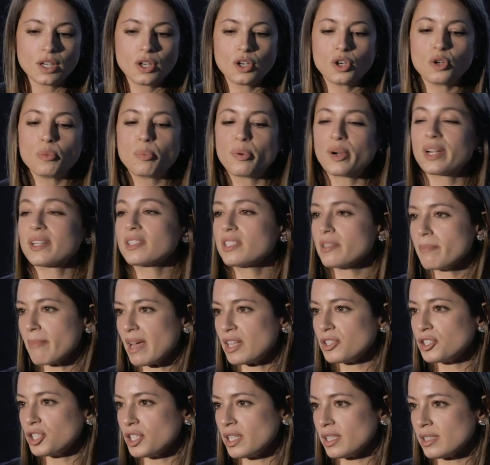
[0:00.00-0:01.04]
who bring
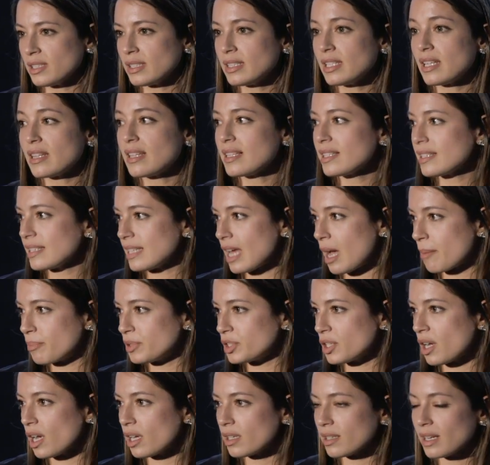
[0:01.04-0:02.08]
dimension to the
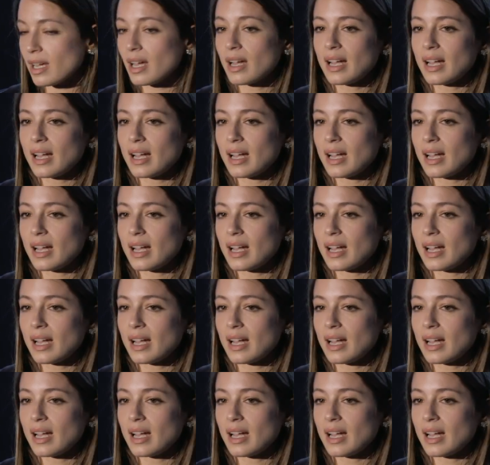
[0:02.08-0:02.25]
snapshot